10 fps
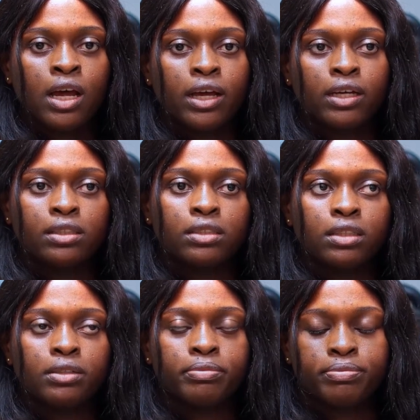and
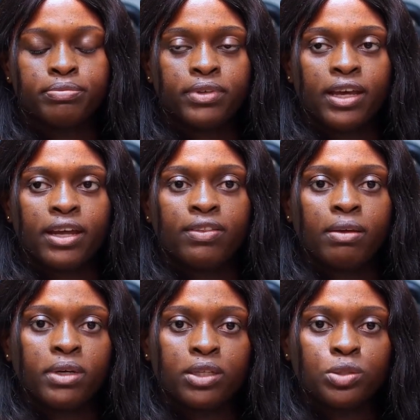get
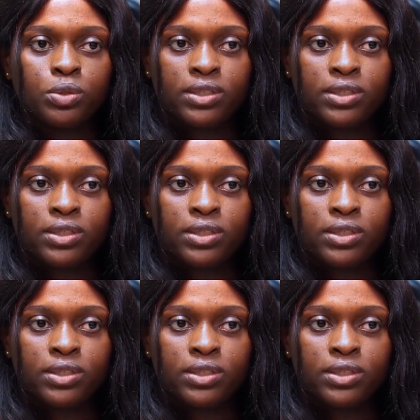them into